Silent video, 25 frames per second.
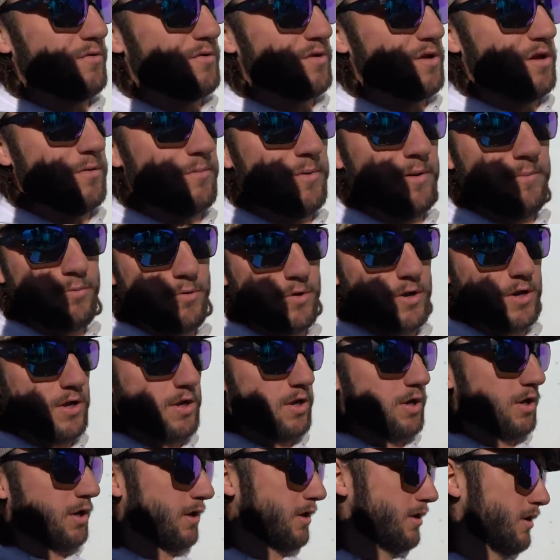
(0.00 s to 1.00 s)
was going to be pretty
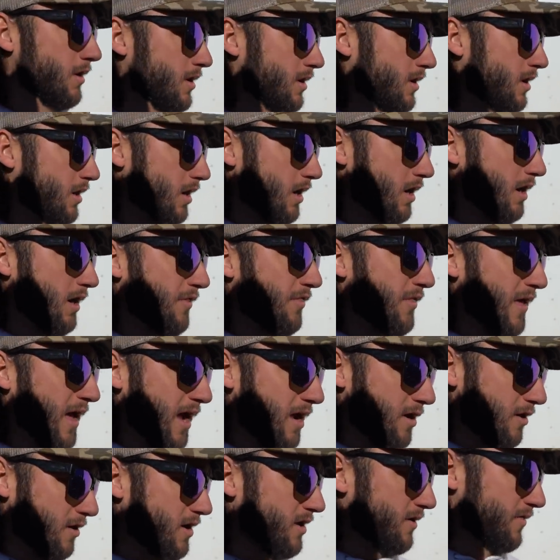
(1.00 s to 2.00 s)
good. Uh, the
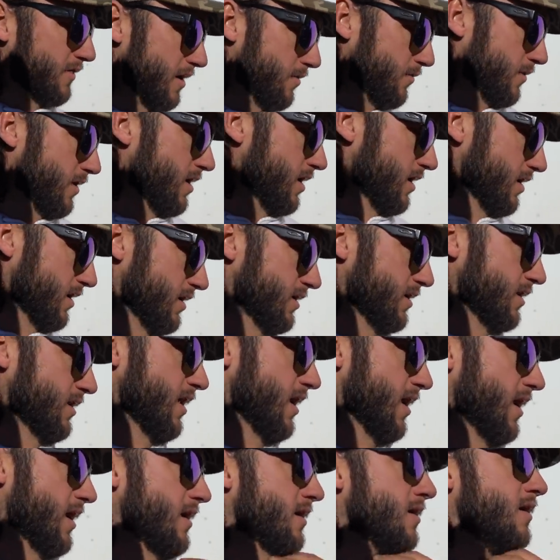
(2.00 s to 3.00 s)
area that we hunted
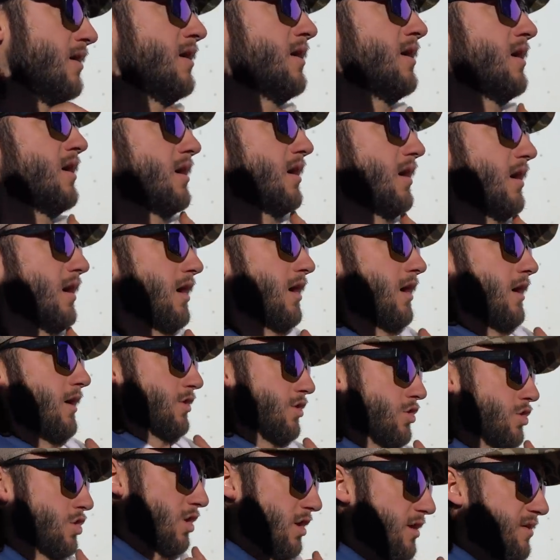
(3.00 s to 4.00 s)
today uh,
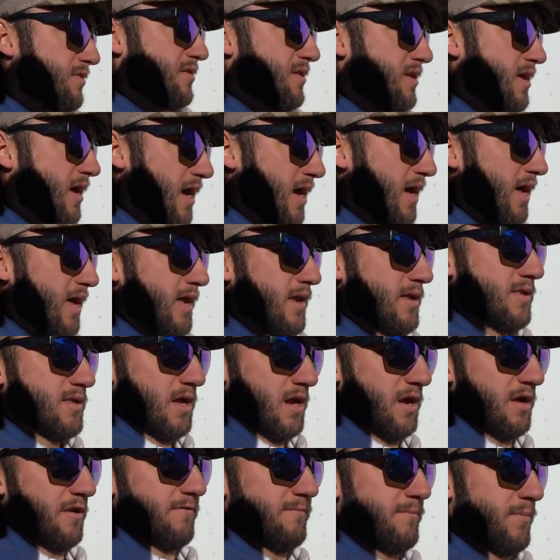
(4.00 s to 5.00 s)
just got a
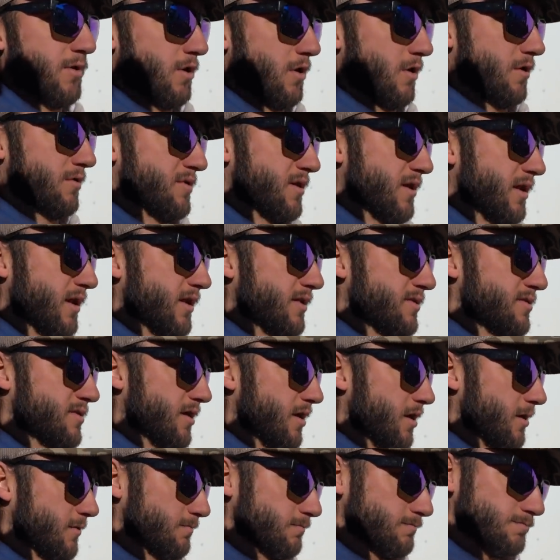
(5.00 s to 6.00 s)
ton of birds, and it's
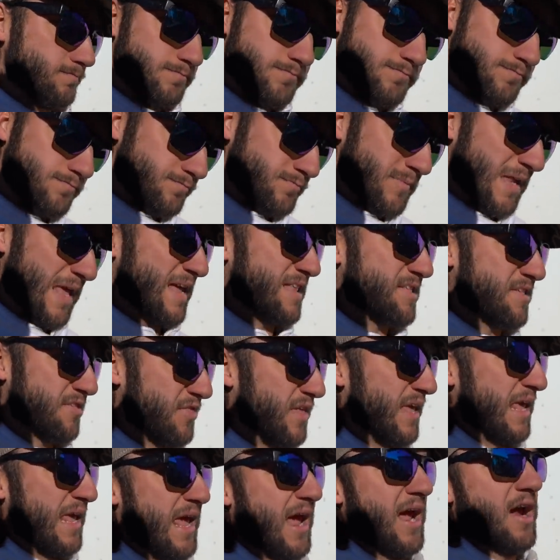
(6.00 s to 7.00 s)
uh, it's
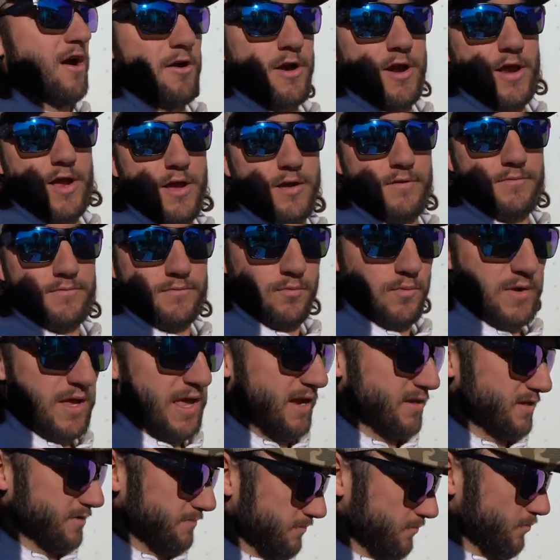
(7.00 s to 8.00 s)
the area. We
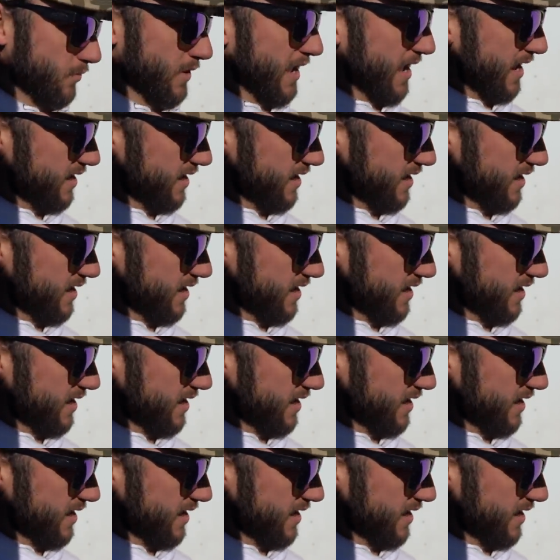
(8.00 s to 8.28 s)
had to, we